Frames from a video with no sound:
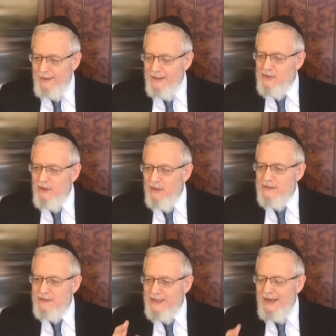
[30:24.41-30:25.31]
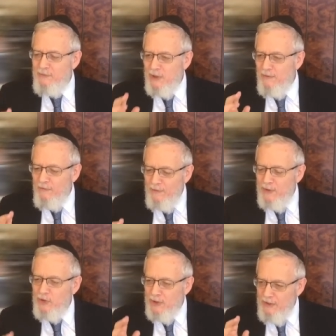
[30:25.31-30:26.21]
is God says, after you
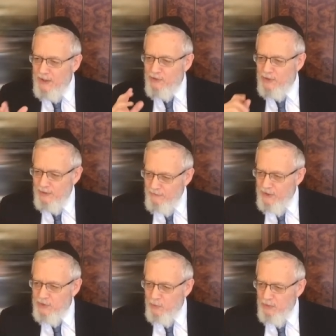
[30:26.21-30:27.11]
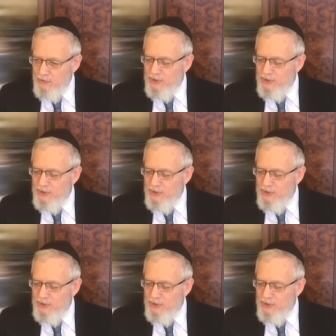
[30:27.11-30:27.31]
finish the years you live in this world,